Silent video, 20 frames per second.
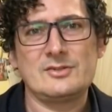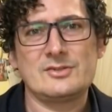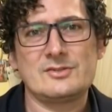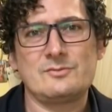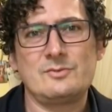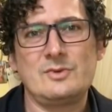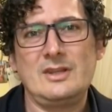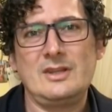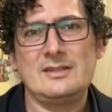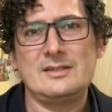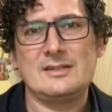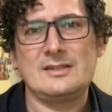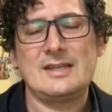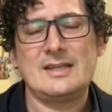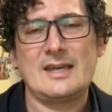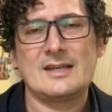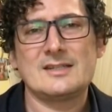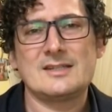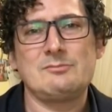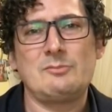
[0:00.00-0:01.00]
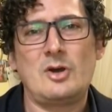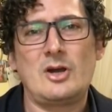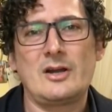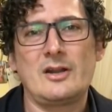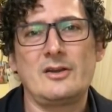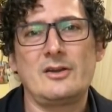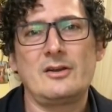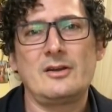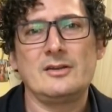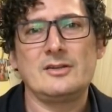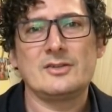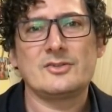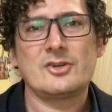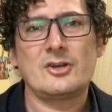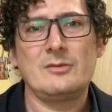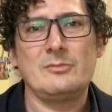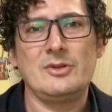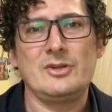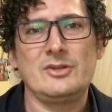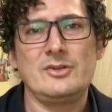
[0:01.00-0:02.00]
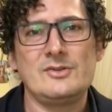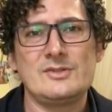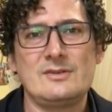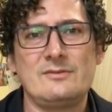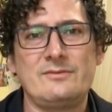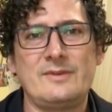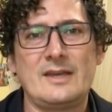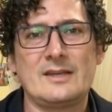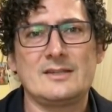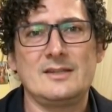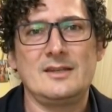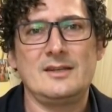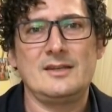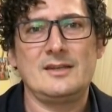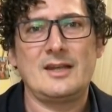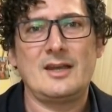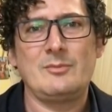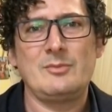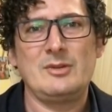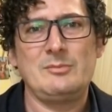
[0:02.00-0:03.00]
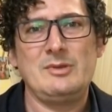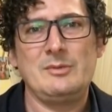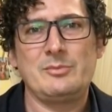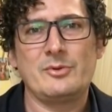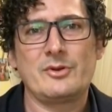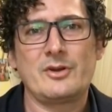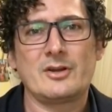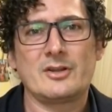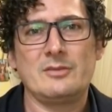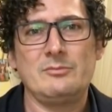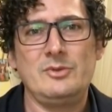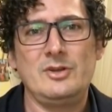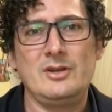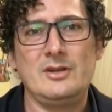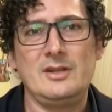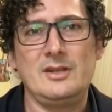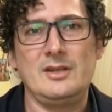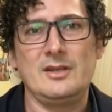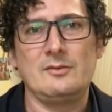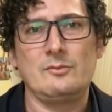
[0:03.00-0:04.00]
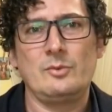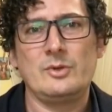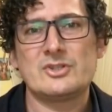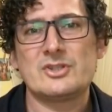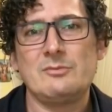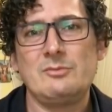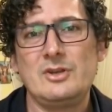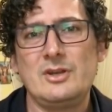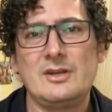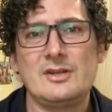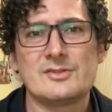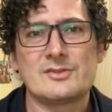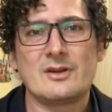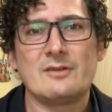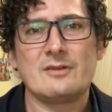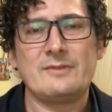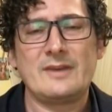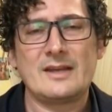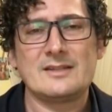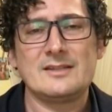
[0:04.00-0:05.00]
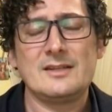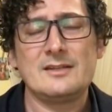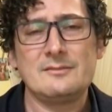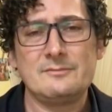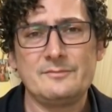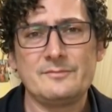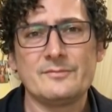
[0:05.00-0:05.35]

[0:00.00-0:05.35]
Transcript: just really detect, monitor, and determine who's infected and how many people in our community and which communities are affected.